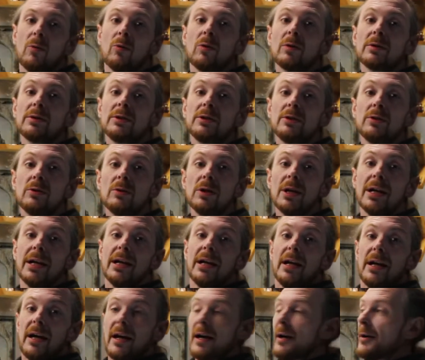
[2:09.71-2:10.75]
we'll do
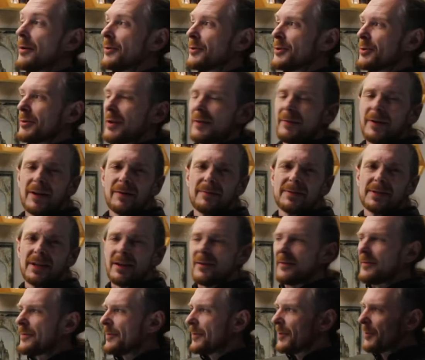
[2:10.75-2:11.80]
derivatives
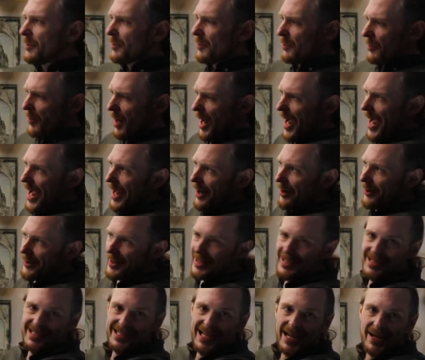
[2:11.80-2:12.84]
of higher
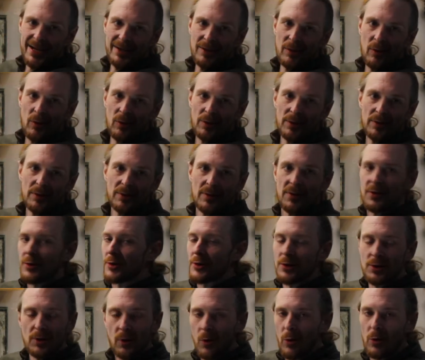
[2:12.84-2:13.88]
than second order,
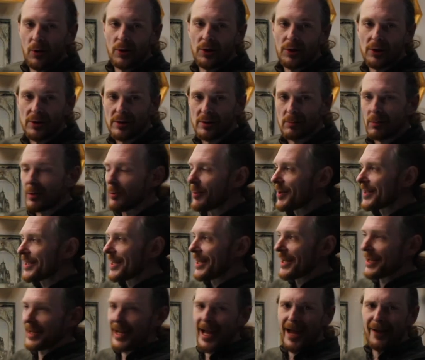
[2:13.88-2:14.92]
third order. So when we
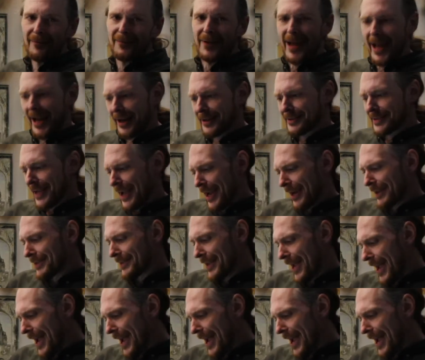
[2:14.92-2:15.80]
take fxxx,